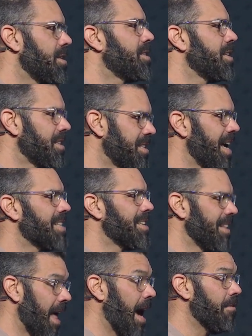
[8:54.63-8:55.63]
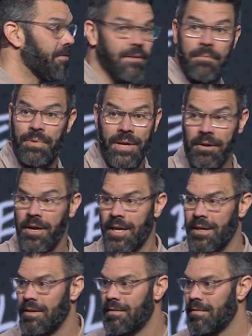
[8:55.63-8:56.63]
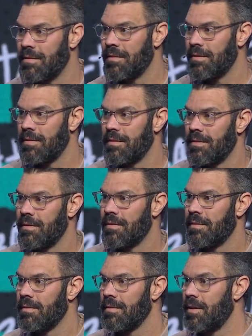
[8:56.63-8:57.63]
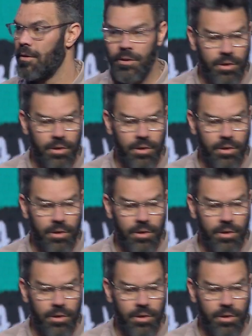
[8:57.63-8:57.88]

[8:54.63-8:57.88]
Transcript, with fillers: to success in life, period. There are